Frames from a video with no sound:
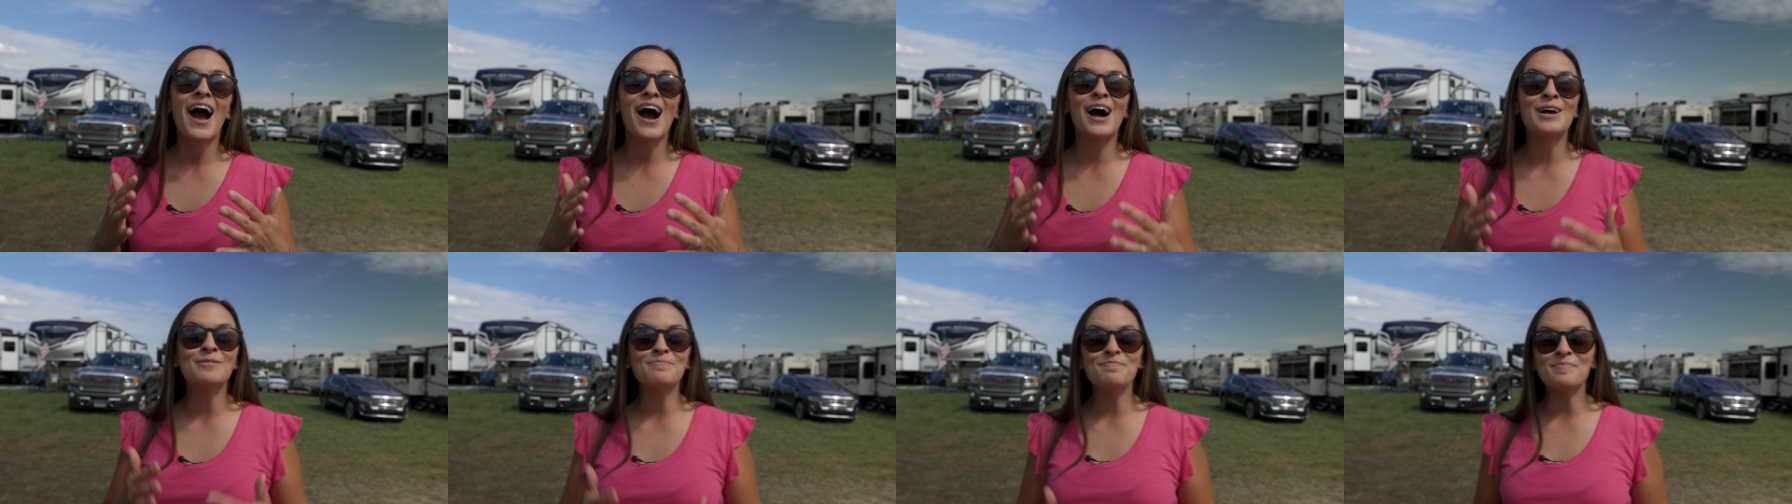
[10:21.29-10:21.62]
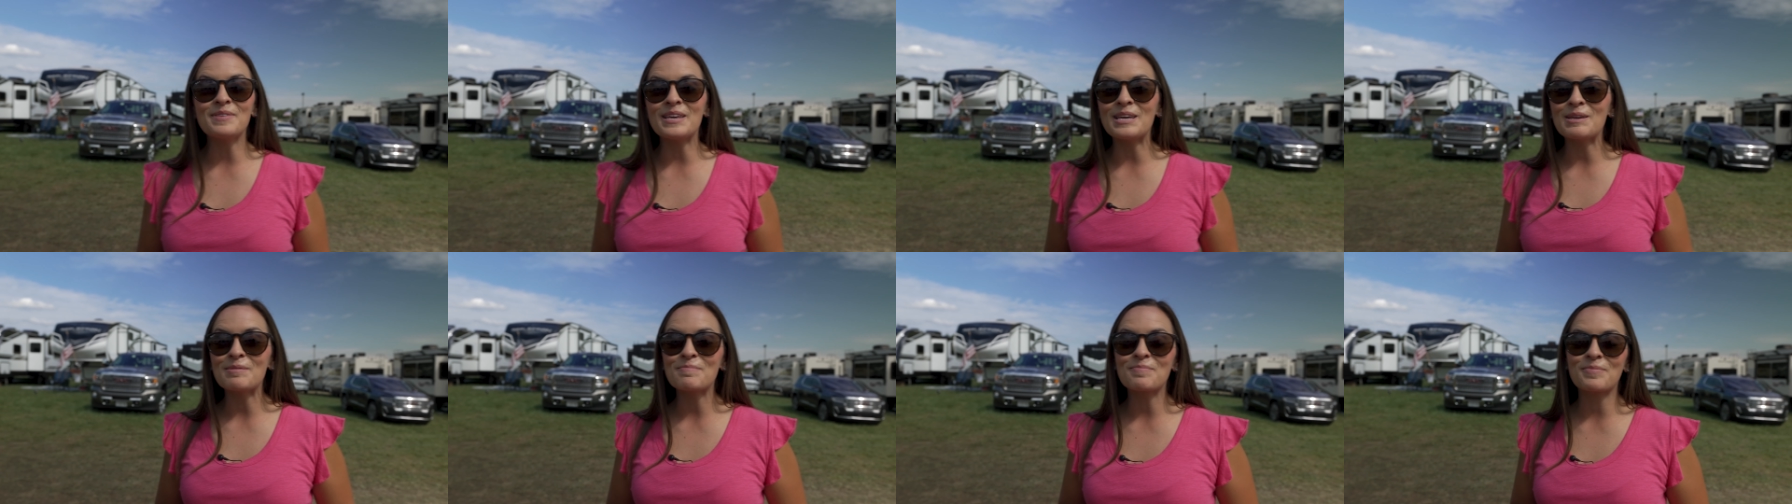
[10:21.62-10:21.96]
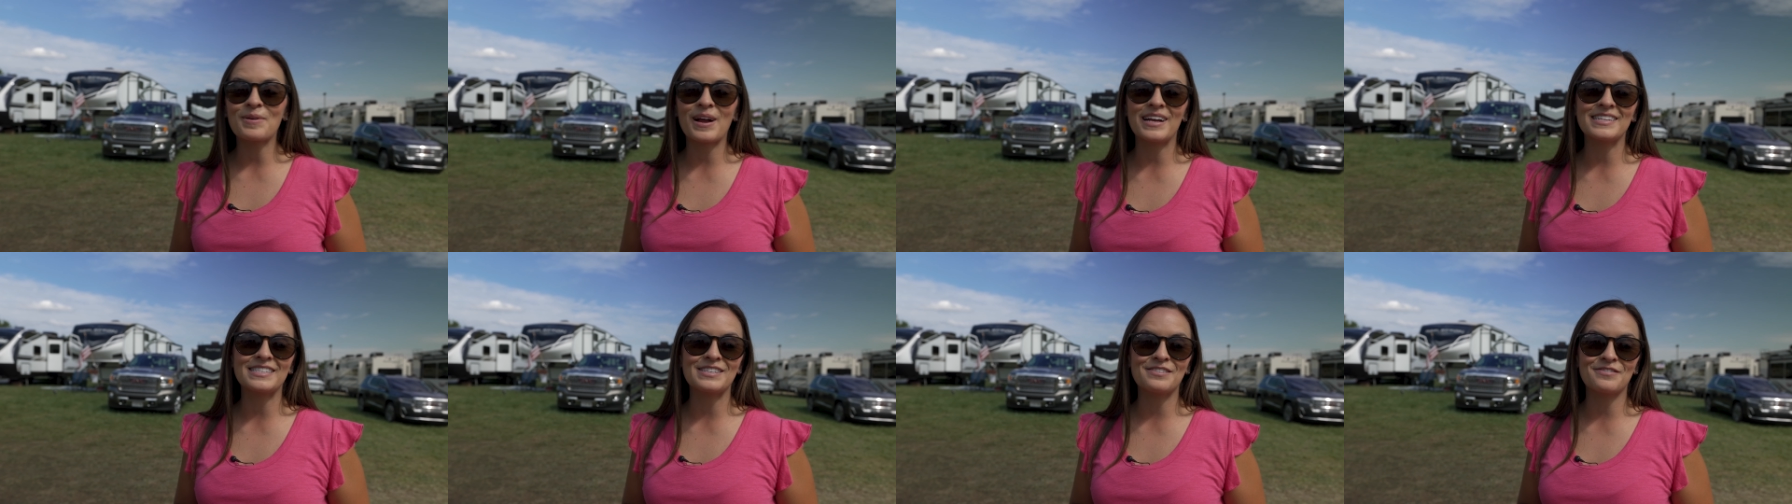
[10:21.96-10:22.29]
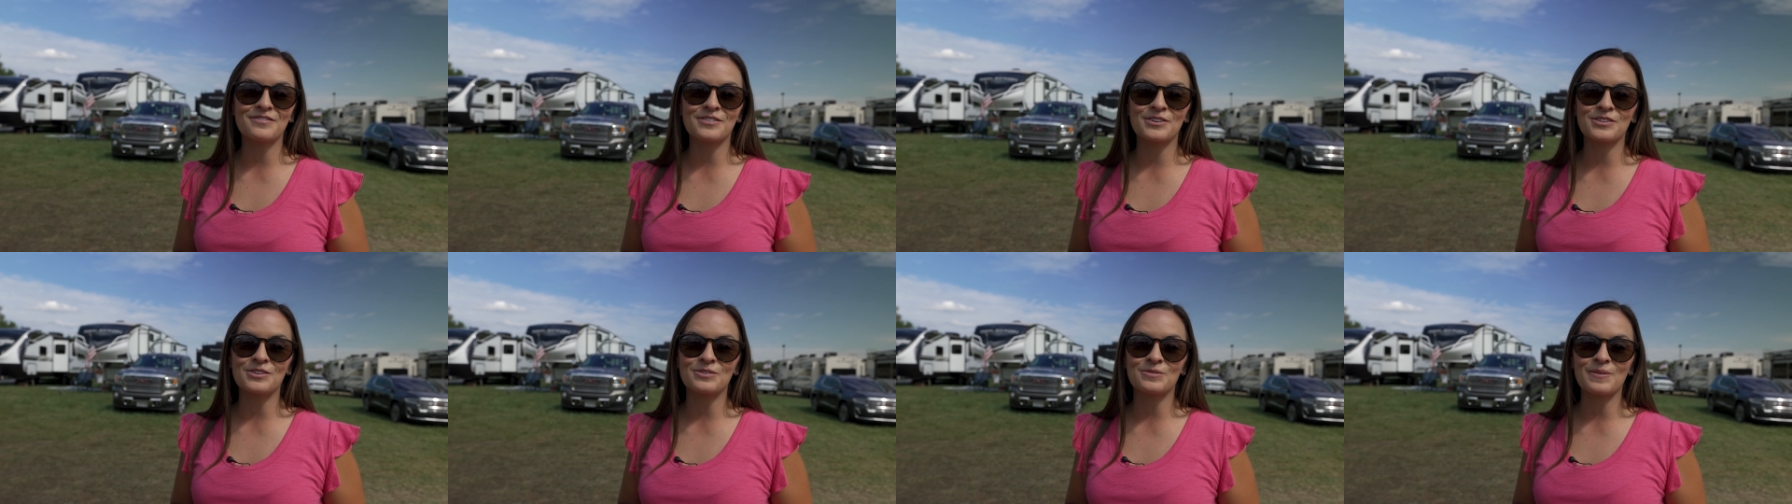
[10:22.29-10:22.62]
on being
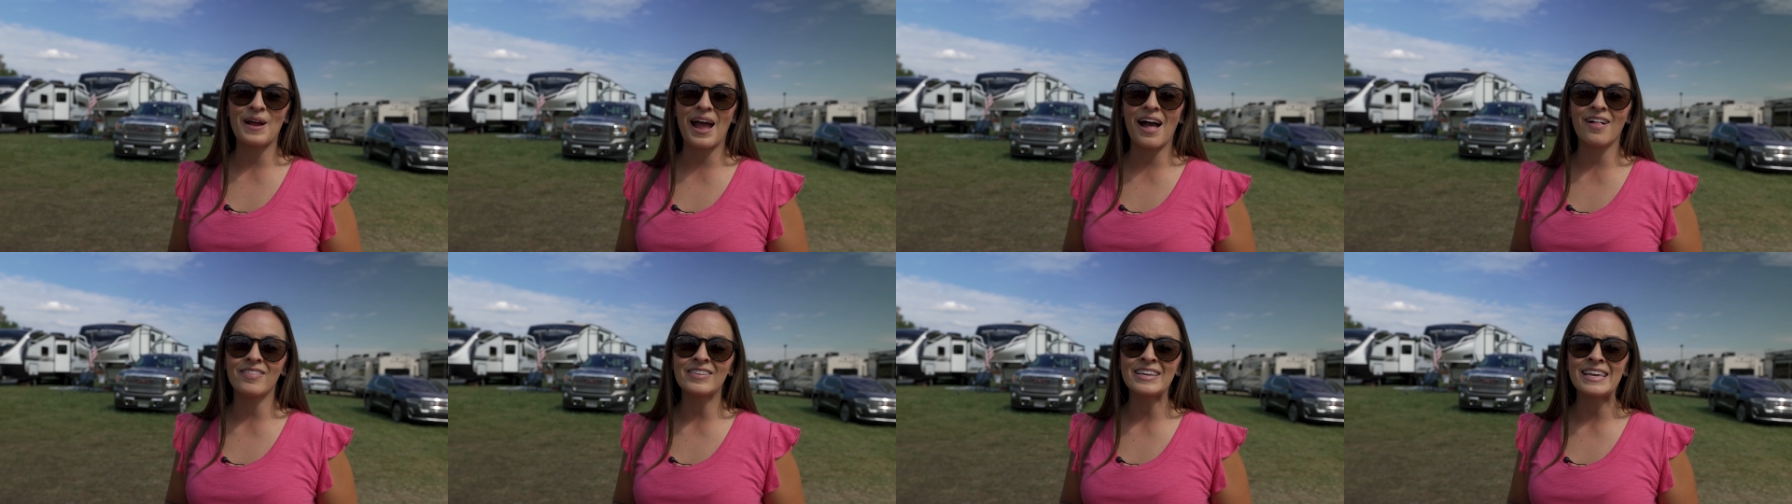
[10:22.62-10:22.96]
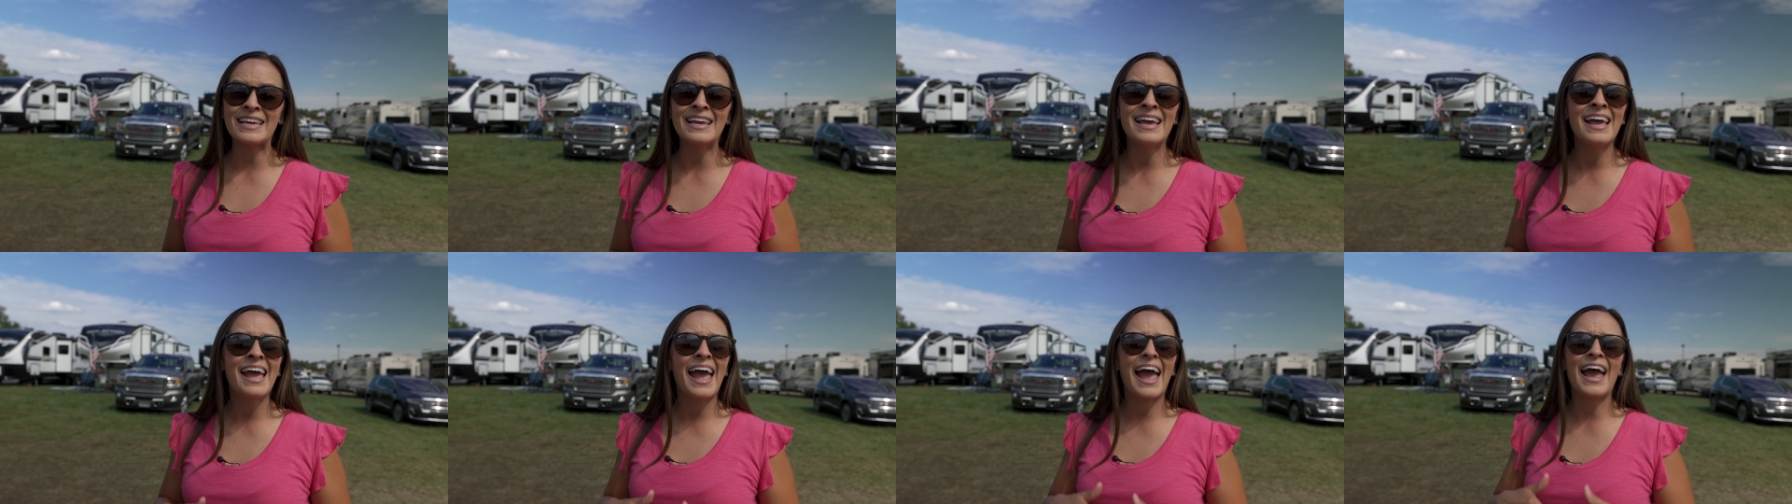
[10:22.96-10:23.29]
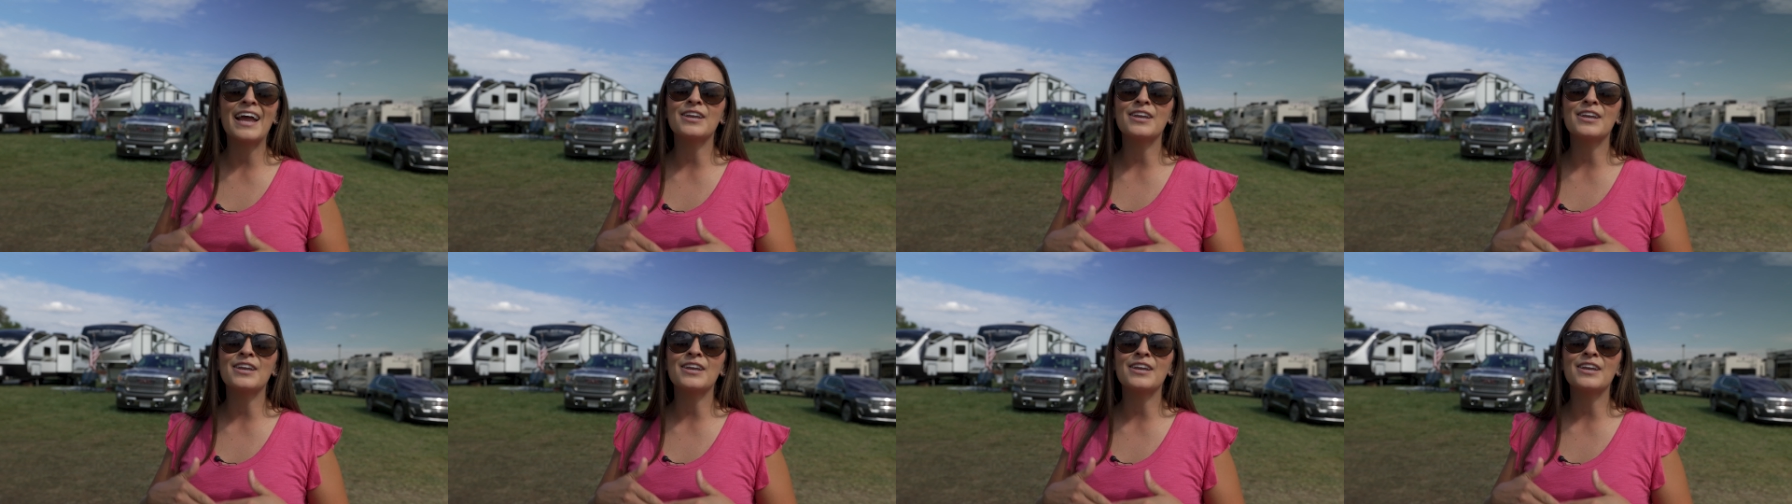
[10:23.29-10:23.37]
present for the rally